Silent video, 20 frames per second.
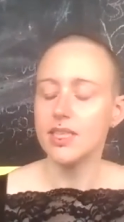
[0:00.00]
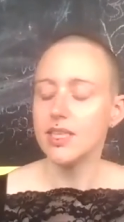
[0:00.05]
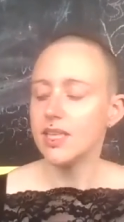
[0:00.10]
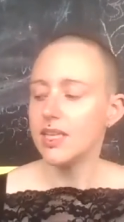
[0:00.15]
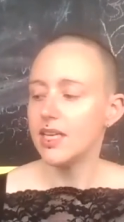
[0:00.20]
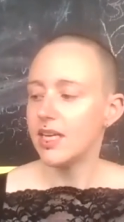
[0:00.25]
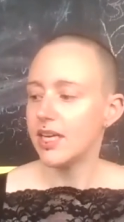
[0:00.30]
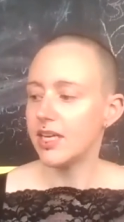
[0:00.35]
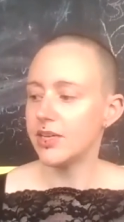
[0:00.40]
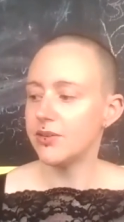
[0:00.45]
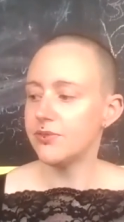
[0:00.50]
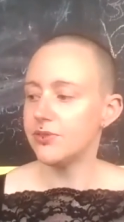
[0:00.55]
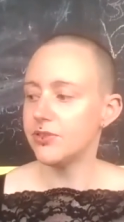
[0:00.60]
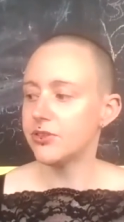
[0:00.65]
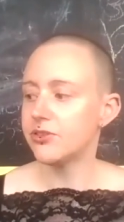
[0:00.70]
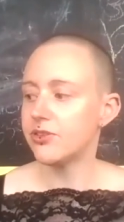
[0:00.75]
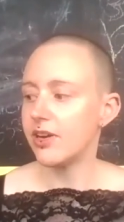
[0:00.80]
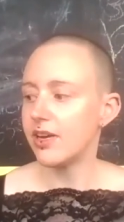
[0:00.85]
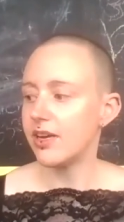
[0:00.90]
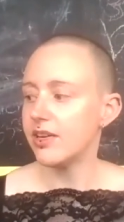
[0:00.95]
And if you
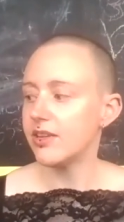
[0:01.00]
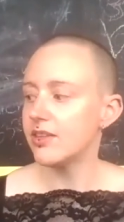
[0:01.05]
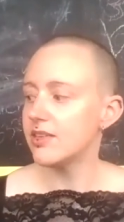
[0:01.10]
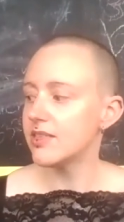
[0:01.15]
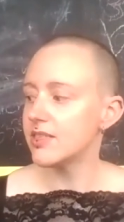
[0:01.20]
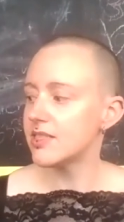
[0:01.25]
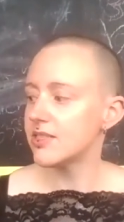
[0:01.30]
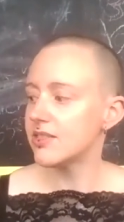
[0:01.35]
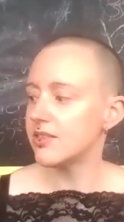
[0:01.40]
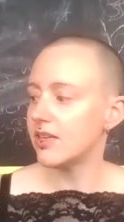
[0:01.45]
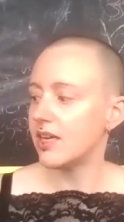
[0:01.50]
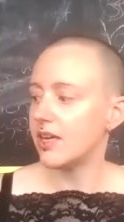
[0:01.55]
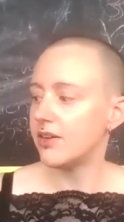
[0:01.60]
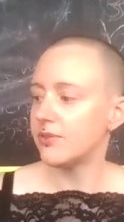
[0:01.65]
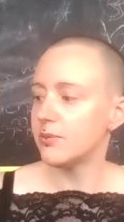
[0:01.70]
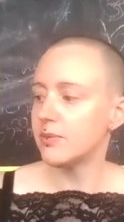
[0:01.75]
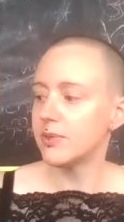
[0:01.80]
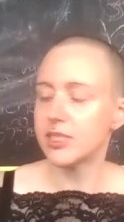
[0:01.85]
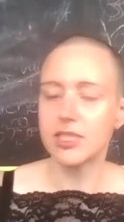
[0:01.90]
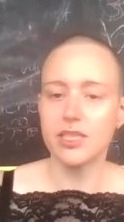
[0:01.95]
dry this, you have a
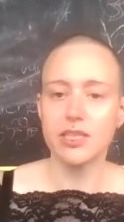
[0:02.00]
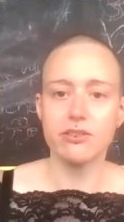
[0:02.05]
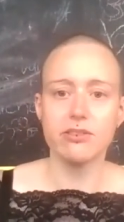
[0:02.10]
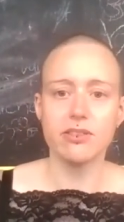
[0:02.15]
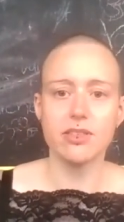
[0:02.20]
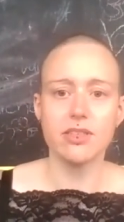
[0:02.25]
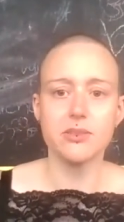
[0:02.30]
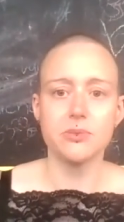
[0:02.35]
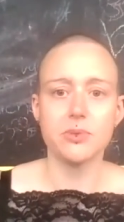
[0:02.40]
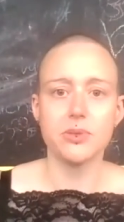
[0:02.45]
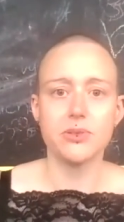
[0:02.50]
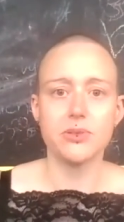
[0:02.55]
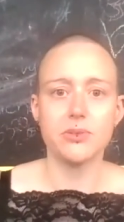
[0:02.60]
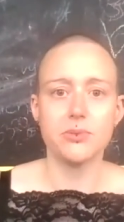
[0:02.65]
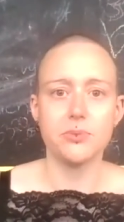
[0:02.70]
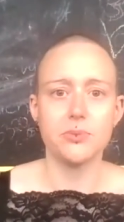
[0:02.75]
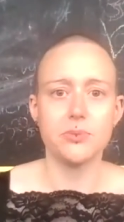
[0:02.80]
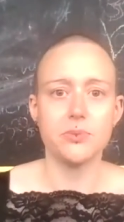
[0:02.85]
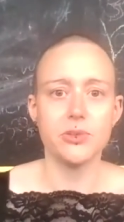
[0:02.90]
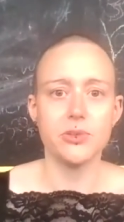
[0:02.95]
material which,
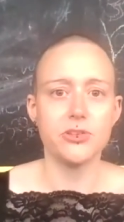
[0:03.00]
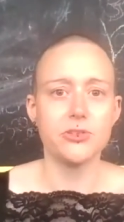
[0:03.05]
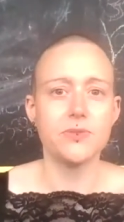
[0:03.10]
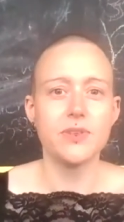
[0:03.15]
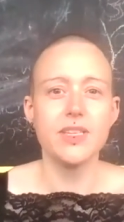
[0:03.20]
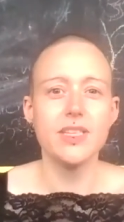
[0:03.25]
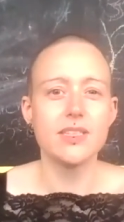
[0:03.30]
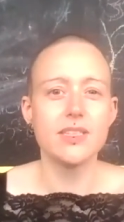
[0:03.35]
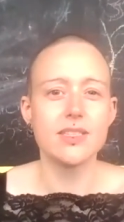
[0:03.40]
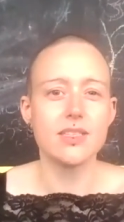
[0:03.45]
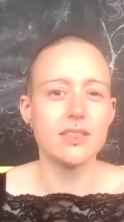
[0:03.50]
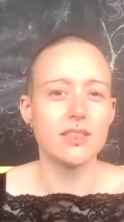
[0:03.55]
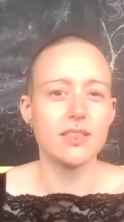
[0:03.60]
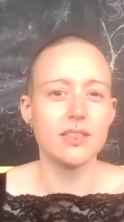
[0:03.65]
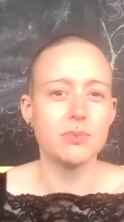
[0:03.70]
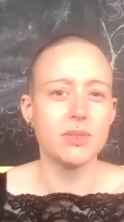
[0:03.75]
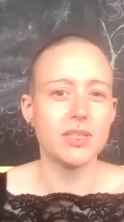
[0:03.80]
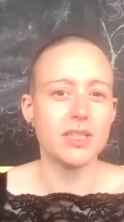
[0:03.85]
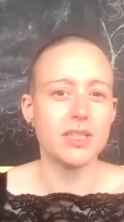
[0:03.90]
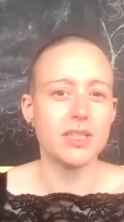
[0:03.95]
which feels a little
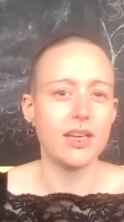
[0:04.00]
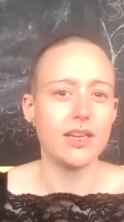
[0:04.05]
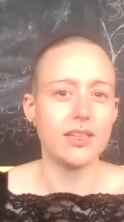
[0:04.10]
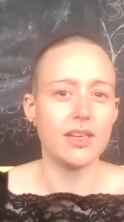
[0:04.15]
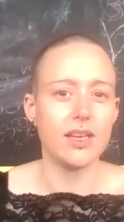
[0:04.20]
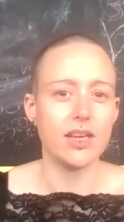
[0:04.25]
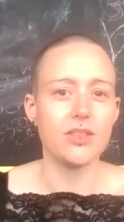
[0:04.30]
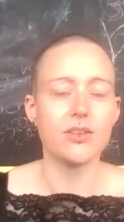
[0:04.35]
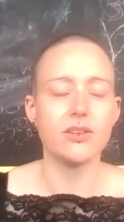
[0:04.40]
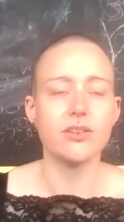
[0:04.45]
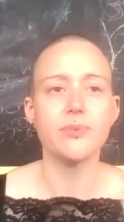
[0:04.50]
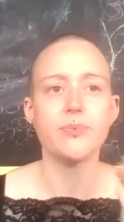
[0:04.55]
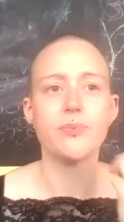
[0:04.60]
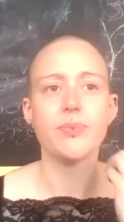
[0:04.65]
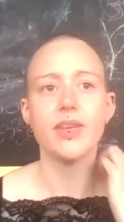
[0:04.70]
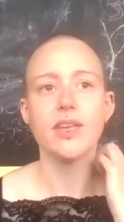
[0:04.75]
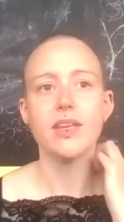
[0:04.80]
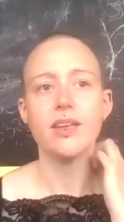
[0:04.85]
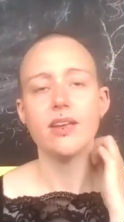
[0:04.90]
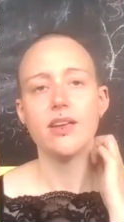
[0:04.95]
bit like leather.
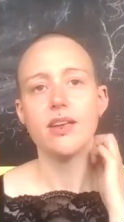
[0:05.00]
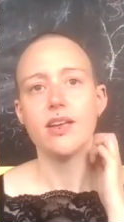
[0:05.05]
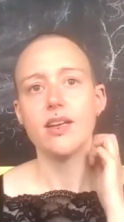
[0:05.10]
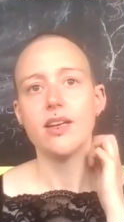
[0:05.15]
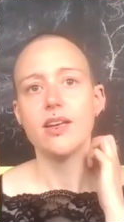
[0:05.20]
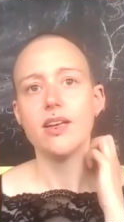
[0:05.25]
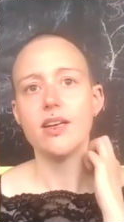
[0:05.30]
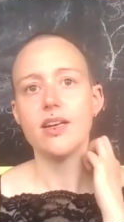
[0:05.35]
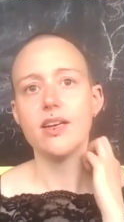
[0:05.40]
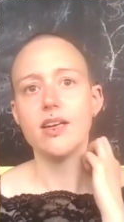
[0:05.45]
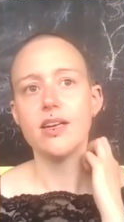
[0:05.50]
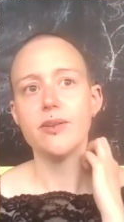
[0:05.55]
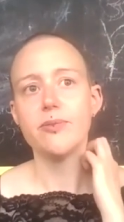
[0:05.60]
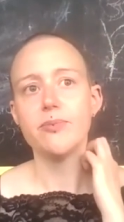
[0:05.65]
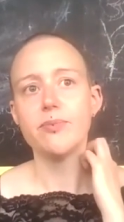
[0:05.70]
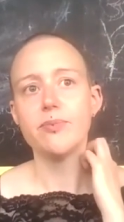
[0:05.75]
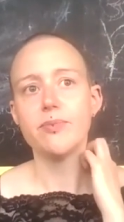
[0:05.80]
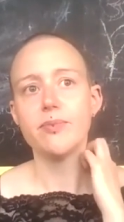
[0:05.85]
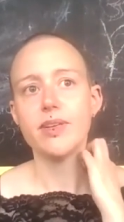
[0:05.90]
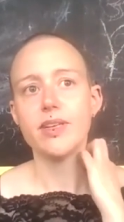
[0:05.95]

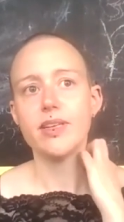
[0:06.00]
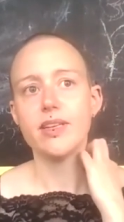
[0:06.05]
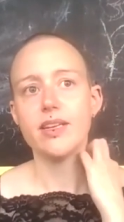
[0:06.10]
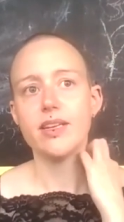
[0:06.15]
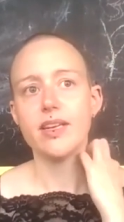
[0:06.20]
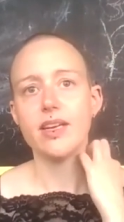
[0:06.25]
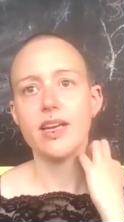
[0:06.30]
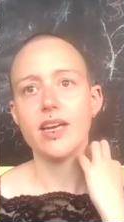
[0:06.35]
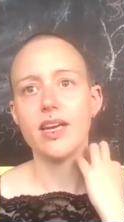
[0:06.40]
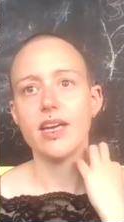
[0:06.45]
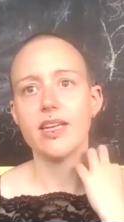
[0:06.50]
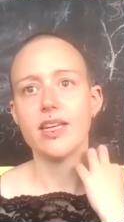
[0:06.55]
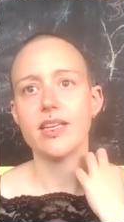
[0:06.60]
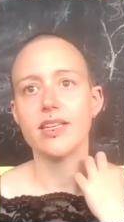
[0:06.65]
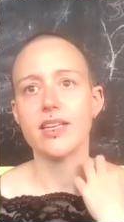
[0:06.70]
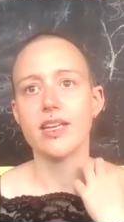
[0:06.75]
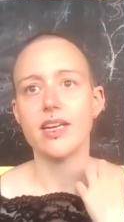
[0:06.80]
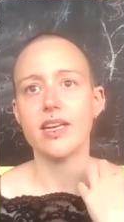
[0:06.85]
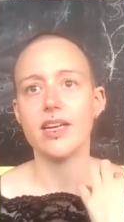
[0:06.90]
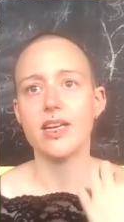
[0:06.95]
Um, and
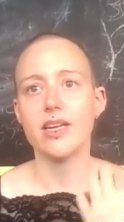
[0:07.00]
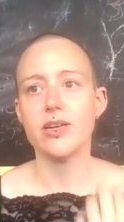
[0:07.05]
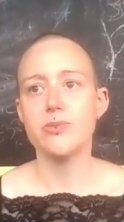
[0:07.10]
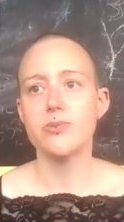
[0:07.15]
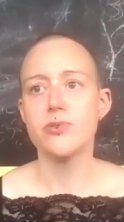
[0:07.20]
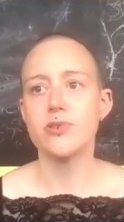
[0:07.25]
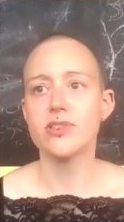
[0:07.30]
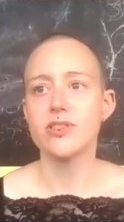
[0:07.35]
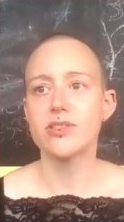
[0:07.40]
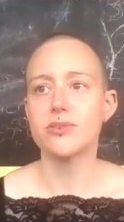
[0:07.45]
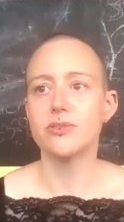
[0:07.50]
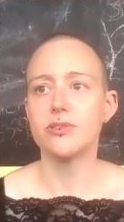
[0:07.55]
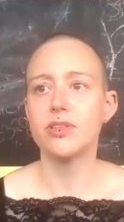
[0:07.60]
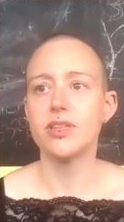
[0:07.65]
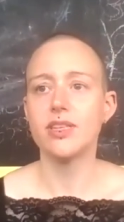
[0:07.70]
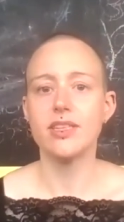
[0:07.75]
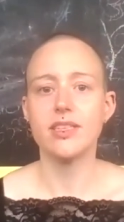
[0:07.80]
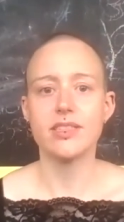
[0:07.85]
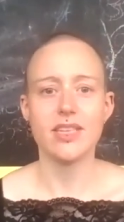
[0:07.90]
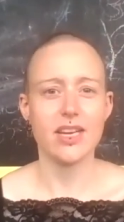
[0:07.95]
I was
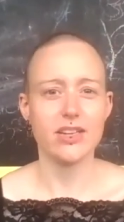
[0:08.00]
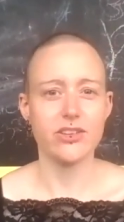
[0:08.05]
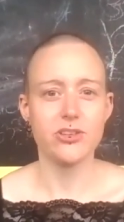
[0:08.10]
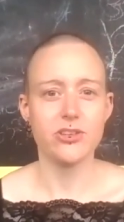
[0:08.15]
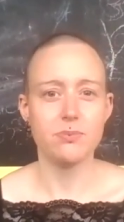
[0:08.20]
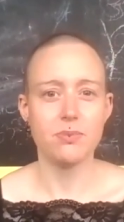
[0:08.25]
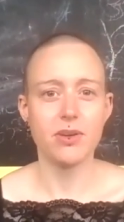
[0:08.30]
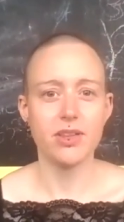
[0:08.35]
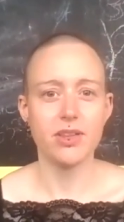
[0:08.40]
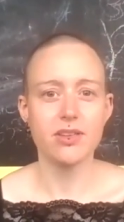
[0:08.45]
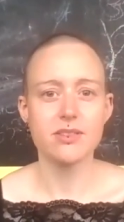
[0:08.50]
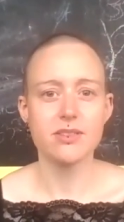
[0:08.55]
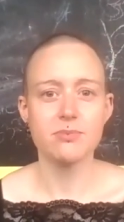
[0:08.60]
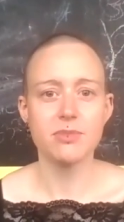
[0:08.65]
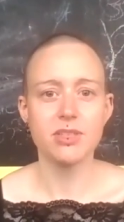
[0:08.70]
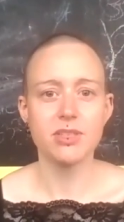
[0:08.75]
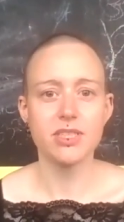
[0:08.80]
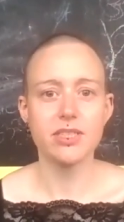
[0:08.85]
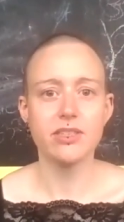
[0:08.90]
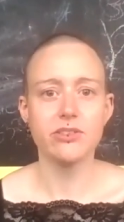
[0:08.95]
really touched by this
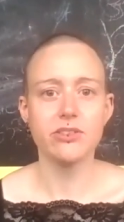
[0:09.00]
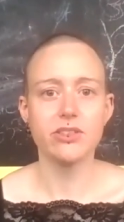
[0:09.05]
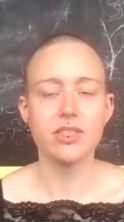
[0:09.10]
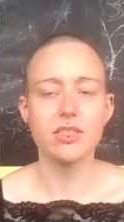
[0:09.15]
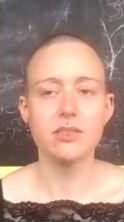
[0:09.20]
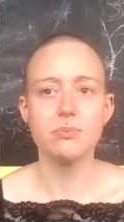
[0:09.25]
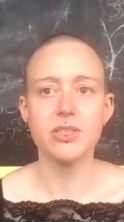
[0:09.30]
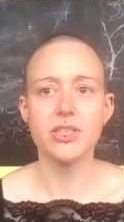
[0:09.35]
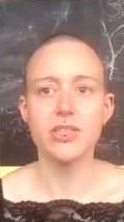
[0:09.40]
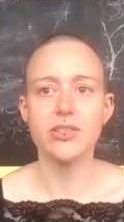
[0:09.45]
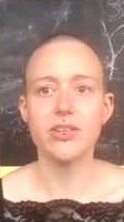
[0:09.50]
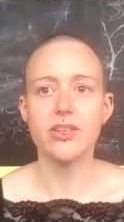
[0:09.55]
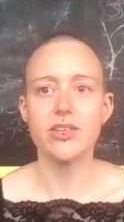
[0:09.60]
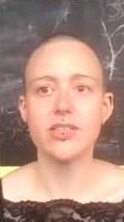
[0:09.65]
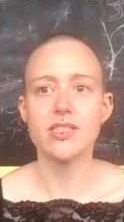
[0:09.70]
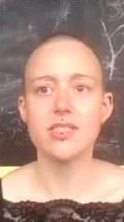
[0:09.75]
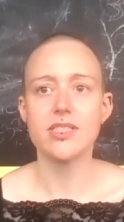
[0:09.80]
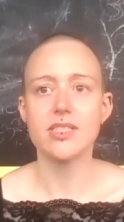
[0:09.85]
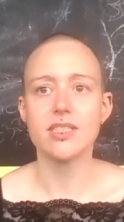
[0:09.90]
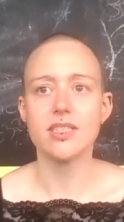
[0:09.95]
material
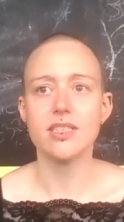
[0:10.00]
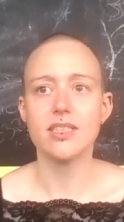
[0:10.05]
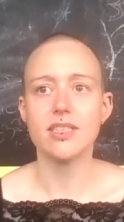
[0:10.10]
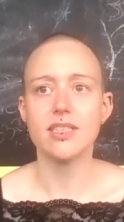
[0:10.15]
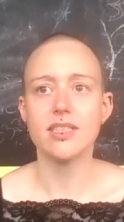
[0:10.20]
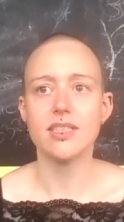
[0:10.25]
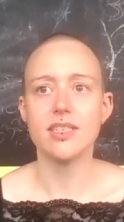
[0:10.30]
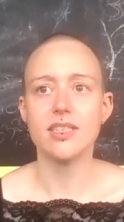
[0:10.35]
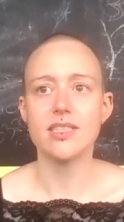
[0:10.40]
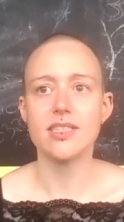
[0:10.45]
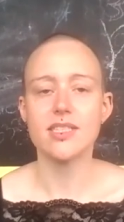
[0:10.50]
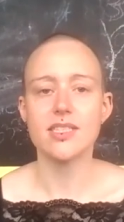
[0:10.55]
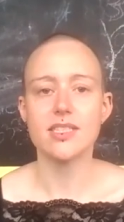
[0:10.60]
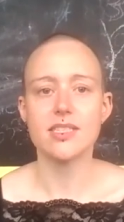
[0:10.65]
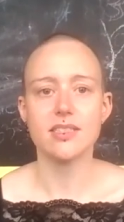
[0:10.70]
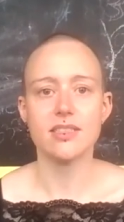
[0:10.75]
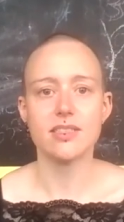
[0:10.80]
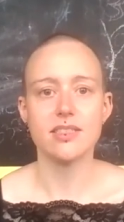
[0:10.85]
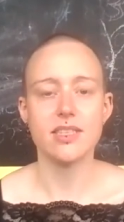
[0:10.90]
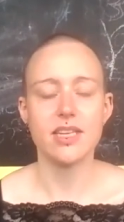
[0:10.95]
because it's
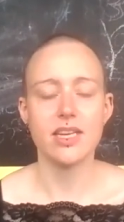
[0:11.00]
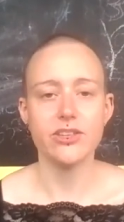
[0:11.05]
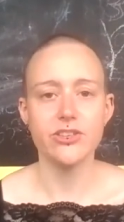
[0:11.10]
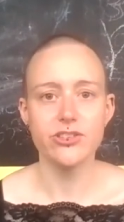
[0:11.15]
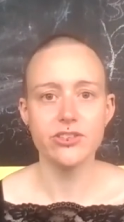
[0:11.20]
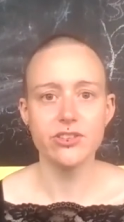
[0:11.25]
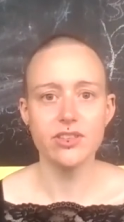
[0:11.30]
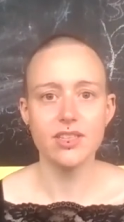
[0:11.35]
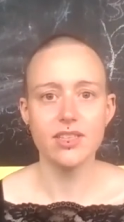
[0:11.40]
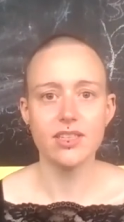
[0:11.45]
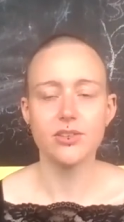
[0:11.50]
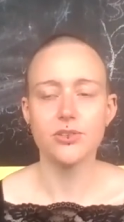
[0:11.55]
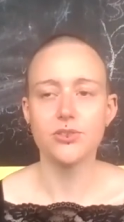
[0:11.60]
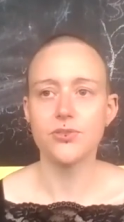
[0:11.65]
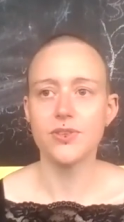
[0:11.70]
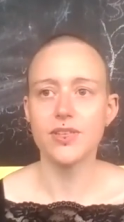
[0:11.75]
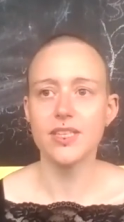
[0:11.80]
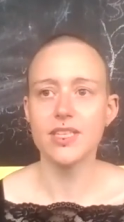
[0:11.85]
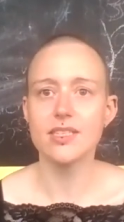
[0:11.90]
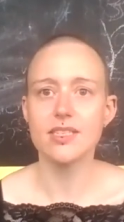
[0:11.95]
natural and it
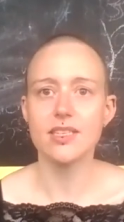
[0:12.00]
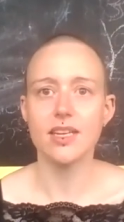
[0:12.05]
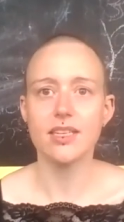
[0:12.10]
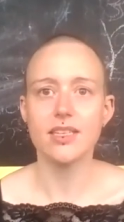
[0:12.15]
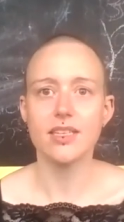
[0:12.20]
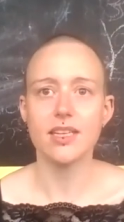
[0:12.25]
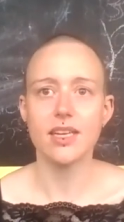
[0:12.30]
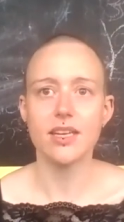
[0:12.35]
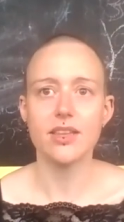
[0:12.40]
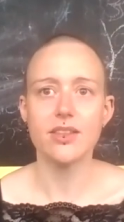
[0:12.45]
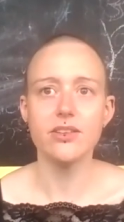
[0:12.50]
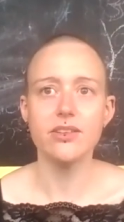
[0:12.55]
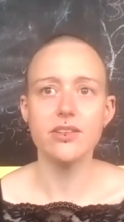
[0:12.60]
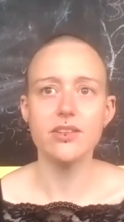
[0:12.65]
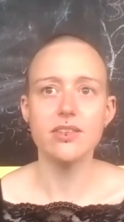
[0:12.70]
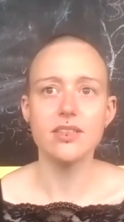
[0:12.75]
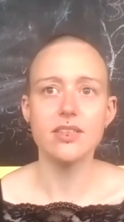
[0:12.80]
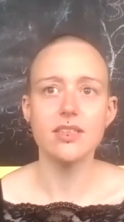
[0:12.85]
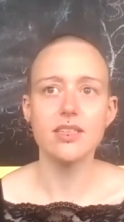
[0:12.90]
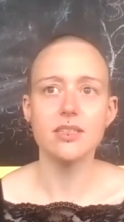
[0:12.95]
feels like leather
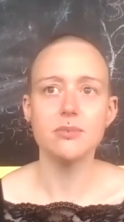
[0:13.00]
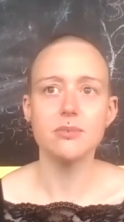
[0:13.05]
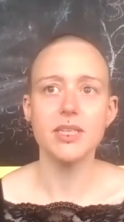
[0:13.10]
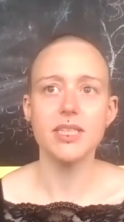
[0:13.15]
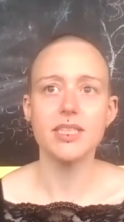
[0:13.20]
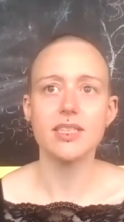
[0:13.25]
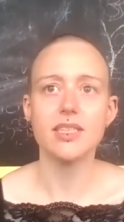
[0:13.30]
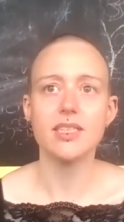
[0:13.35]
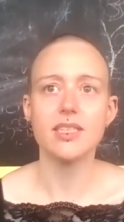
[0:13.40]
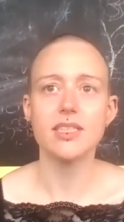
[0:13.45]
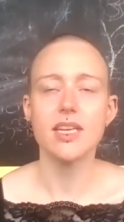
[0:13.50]
a little bit and